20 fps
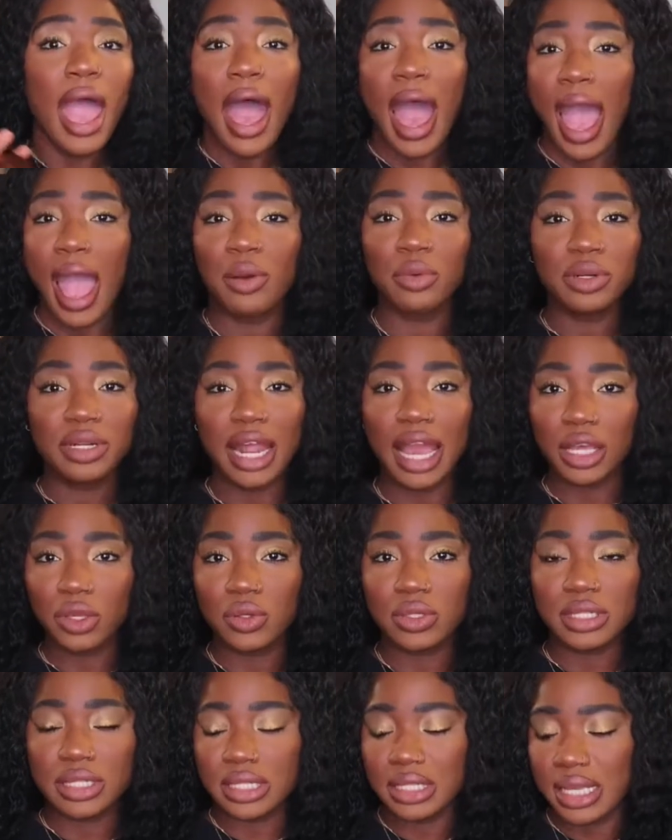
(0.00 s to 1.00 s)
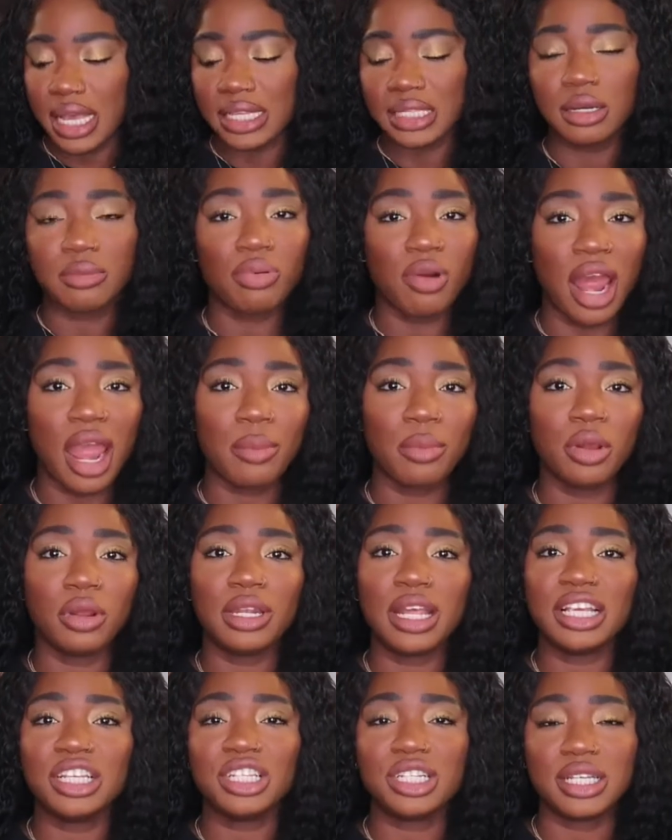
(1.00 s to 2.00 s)
I would not use this as a primer.
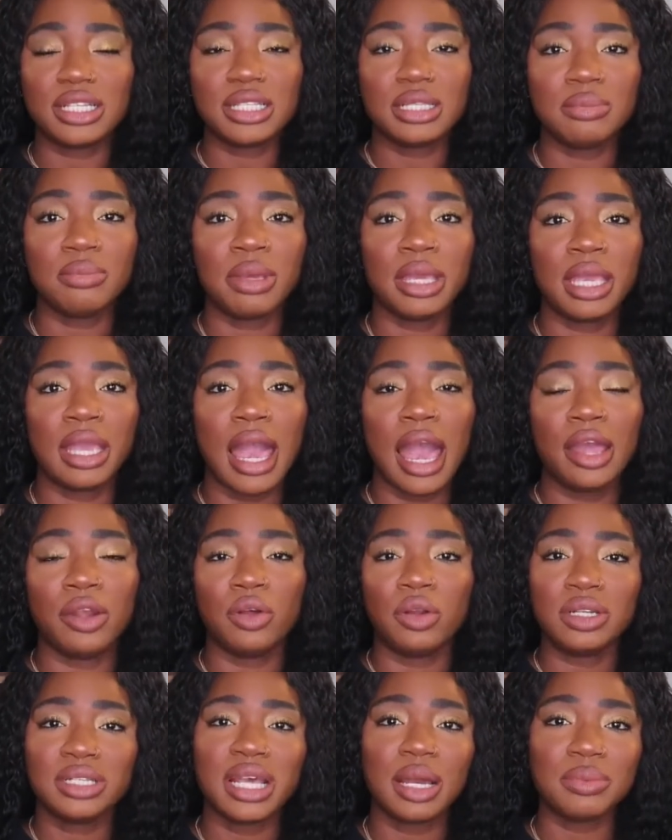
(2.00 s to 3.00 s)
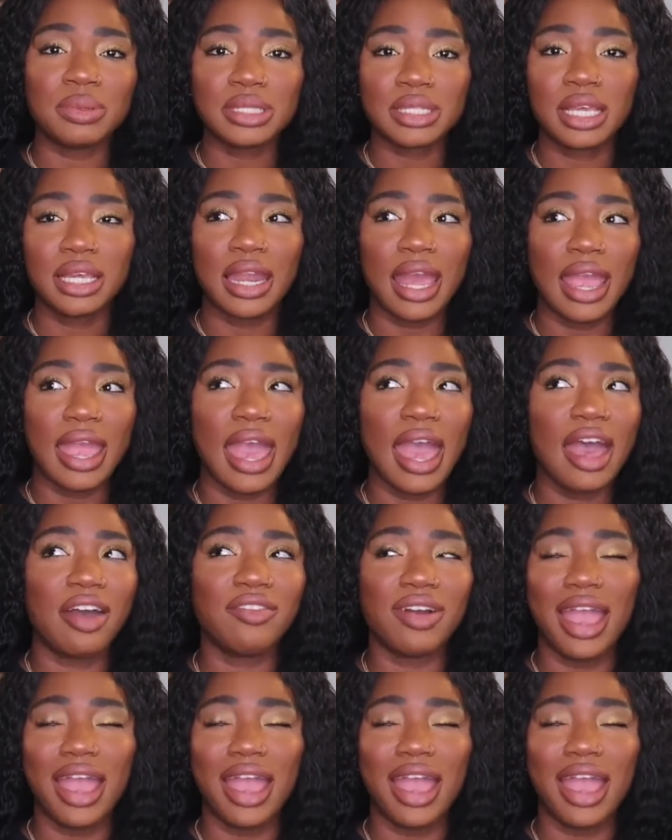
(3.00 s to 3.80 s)
That's just me. I know the type of skin I have.